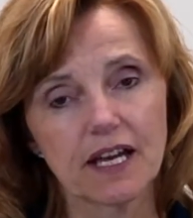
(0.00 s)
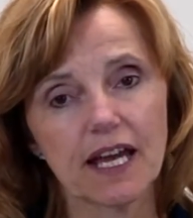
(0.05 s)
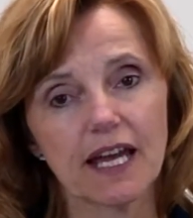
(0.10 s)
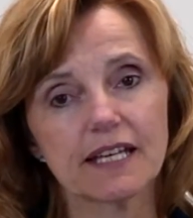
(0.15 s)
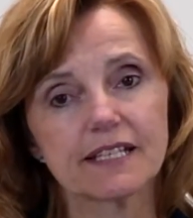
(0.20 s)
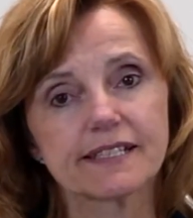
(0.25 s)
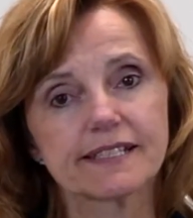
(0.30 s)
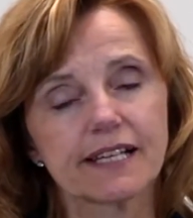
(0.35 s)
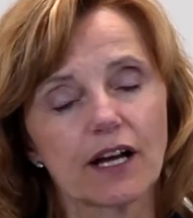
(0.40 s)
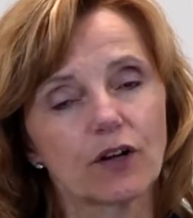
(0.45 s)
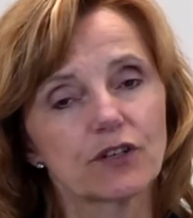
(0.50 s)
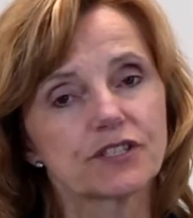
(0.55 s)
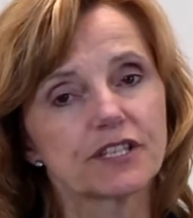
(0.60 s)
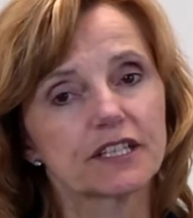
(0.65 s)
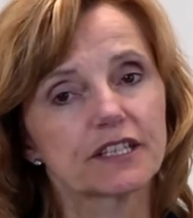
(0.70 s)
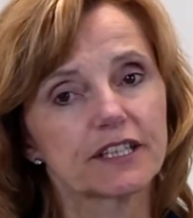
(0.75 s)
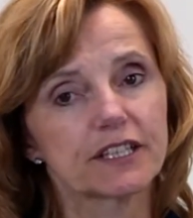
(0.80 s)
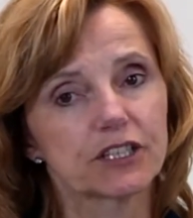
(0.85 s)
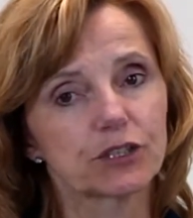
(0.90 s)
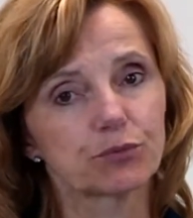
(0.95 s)
It sounds a
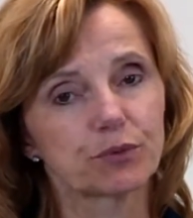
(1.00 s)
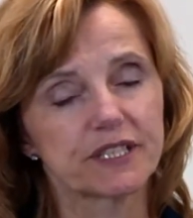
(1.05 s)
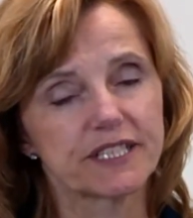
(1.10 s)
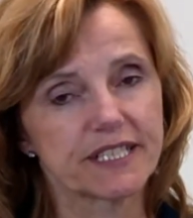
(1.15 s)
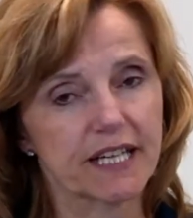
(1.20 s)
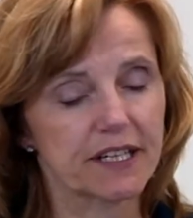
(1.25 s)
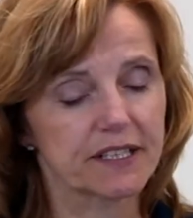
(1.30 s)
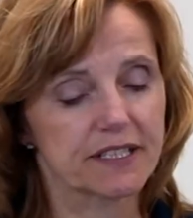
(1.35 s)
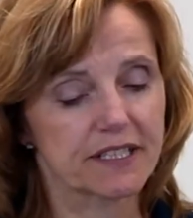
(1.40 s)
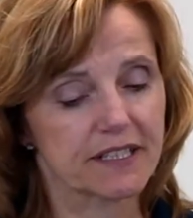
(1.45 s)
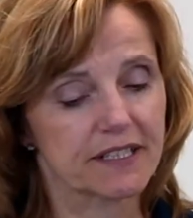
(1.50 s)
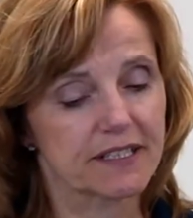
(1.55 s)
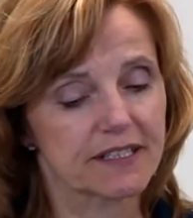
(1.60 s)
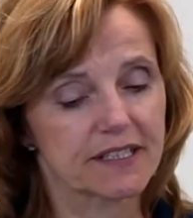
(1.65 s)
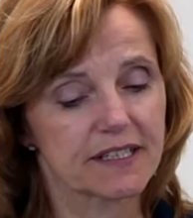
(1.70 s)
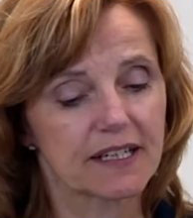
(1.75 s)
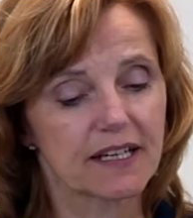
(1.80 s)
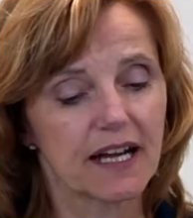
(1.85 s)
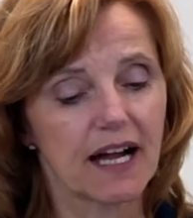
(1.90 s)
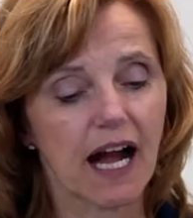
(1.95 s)
little redundant.
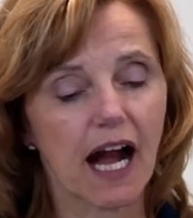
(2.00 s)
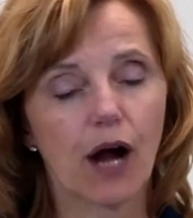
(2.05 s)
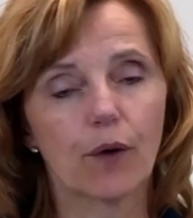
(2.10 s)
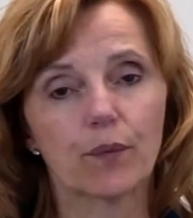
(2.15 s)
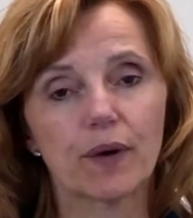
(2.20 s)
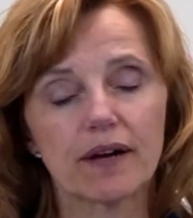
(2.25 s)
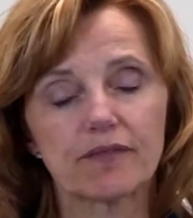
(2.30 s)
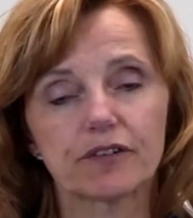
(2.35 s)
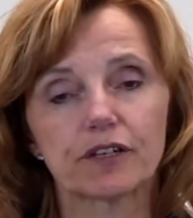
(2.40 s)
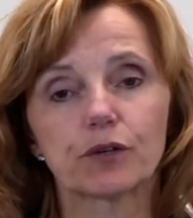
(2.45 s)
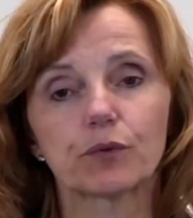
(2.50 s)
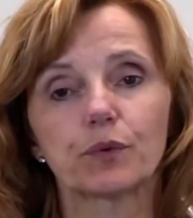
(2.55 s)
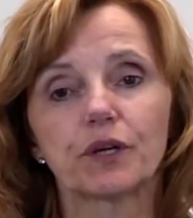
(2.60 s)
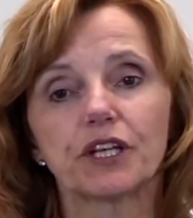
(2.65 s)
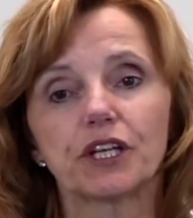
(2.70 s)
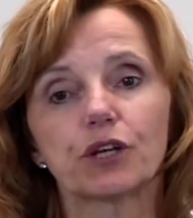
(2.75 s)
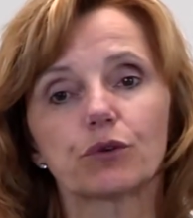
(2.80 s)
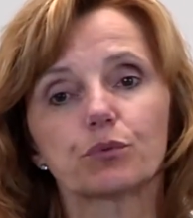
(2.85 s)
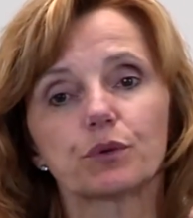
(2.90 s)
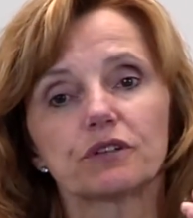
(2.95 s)
However,
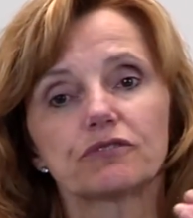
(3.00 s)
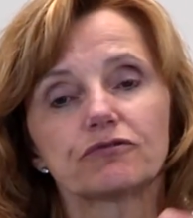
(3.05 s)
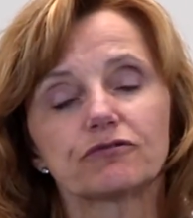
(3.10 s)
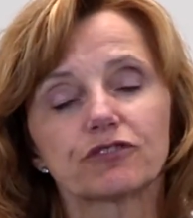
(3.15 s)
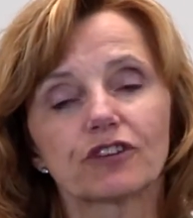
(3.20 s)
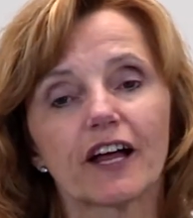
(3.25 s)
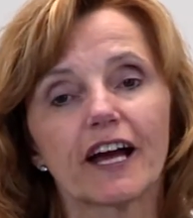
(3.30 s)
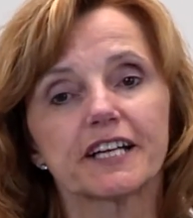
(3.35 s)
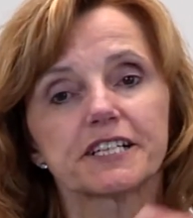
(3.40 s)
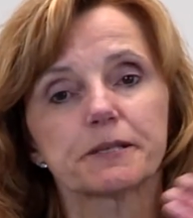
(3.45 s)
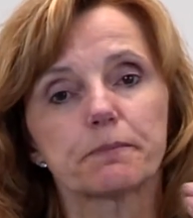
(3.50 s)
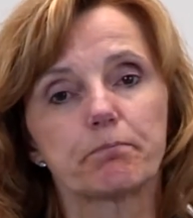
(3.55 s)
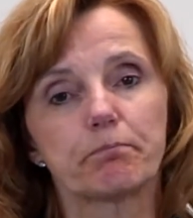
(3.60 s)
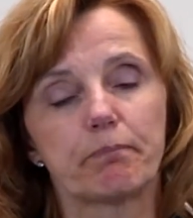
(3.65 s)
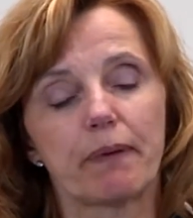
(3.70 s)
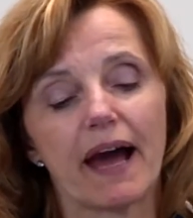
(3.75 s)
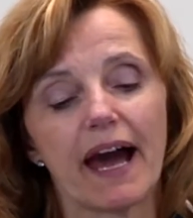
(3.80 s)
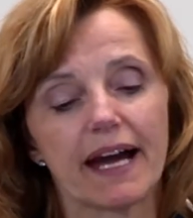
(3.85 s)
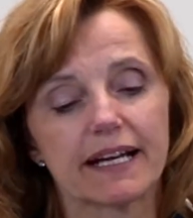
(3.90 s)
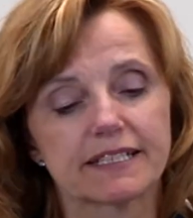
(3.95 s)
when you reflect
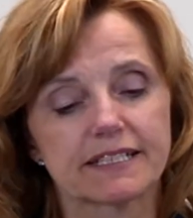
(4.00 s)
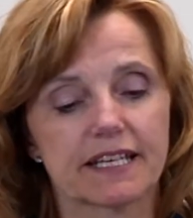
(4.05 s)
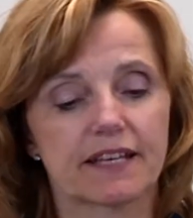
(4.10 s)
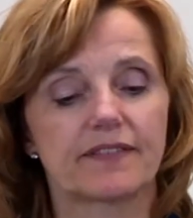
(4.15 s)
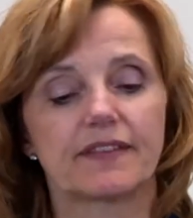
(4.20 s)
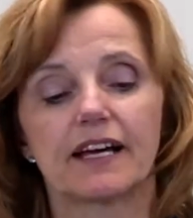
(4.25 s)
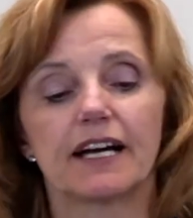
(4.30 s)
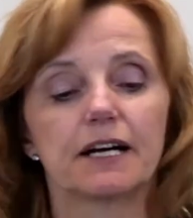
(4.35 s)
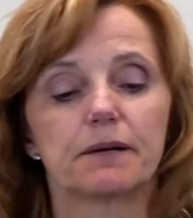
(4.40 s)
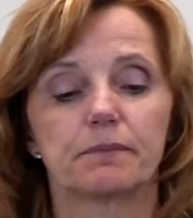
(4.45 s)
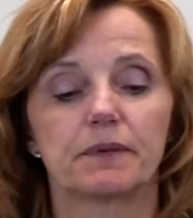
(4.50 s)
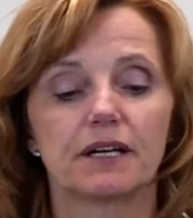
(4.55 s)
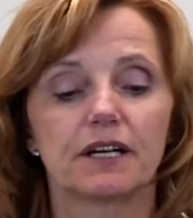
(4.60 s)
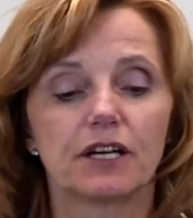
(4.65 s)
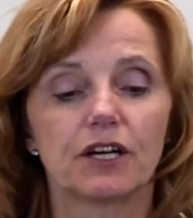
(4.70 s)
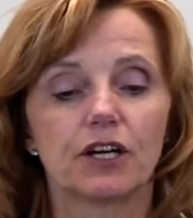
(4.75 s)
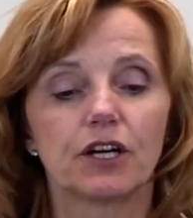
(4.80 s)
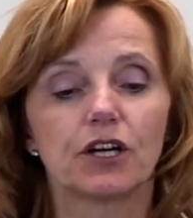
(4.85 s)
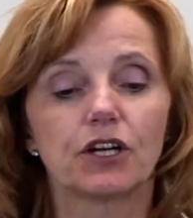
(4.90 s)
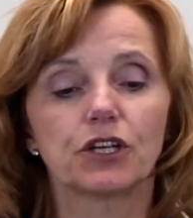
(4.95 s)
back to them,
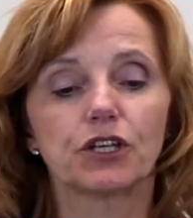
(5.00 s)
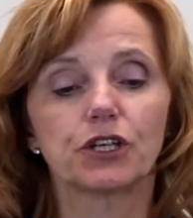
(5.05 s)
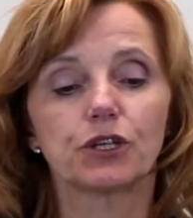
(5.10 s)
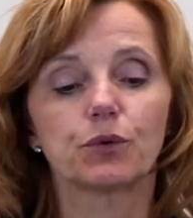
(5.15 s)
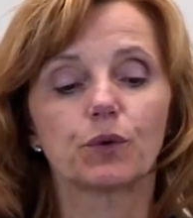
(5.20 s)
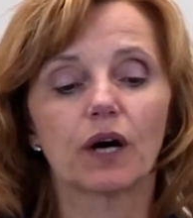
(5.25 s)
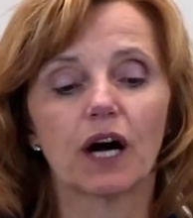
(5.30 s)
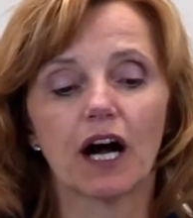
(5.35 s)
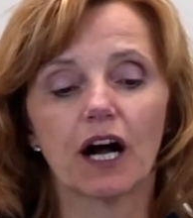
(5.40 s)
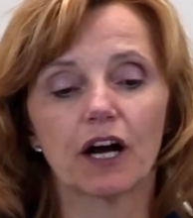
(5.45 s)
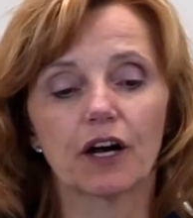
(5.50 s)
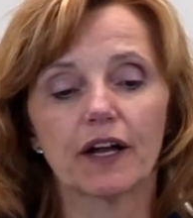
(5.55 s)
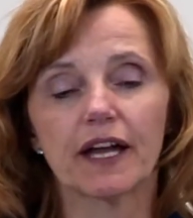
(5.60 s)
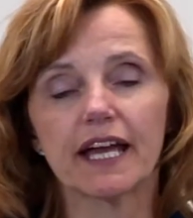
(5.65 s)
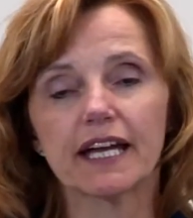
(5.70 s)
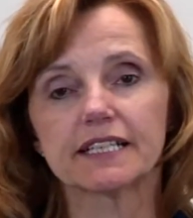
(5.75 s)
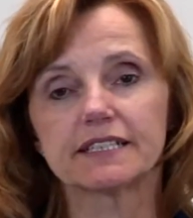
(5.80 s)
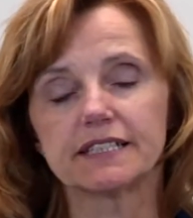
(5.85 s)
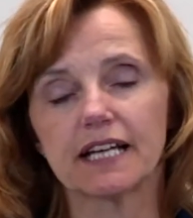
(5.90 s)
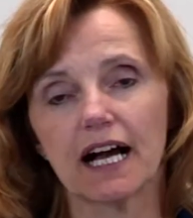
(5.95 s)
you are
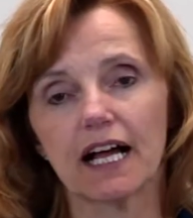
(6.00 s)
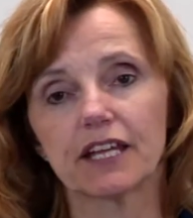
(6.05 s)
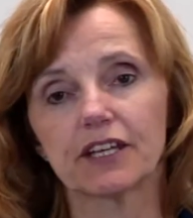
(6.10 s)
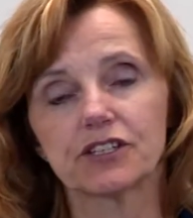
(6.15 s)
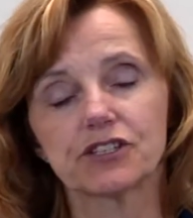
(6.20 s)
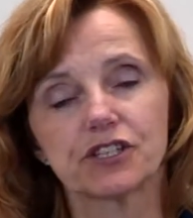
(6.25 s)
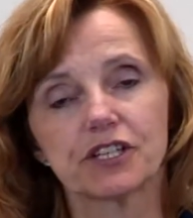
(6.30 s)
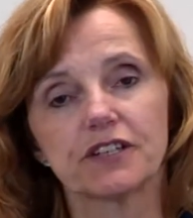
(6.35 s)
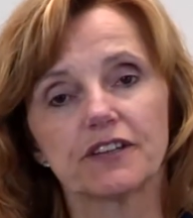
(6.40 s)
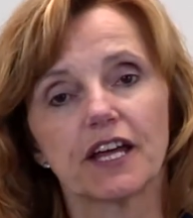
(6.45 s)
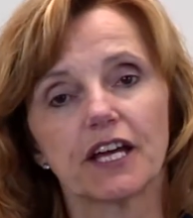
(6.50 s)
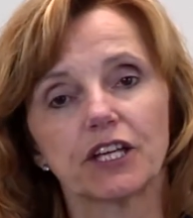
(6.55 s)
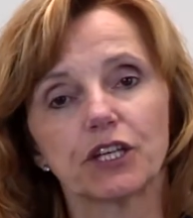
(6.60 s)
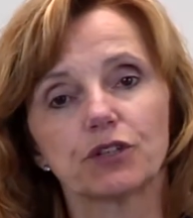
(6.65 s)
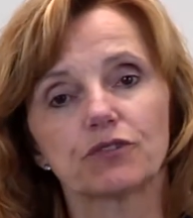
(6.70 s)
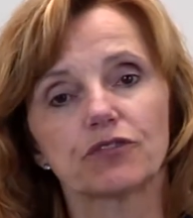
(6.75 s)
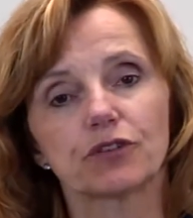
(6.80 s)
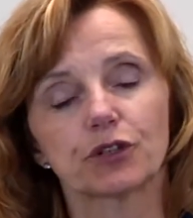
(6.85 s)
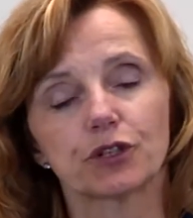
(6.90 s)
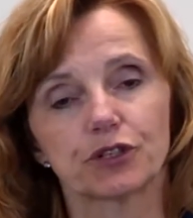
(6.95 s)
acknowledging that
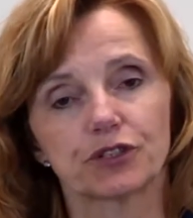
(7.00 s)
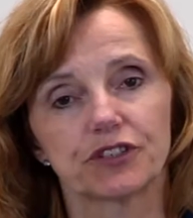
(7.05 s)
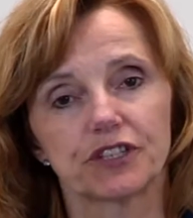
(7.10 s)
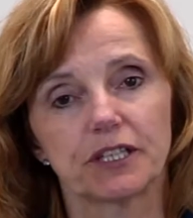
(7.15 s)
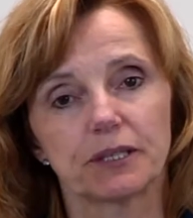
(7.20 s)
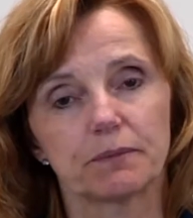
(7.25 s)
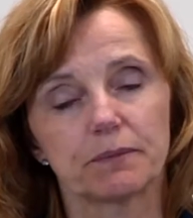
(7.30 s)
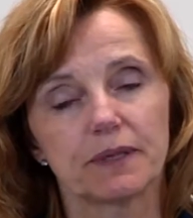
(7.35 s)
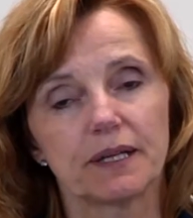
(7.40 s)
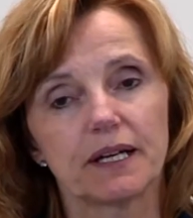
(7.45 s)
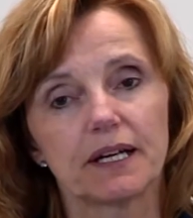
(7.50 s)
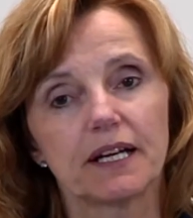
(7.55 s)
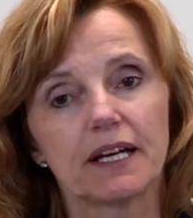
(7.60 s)
you've heard them,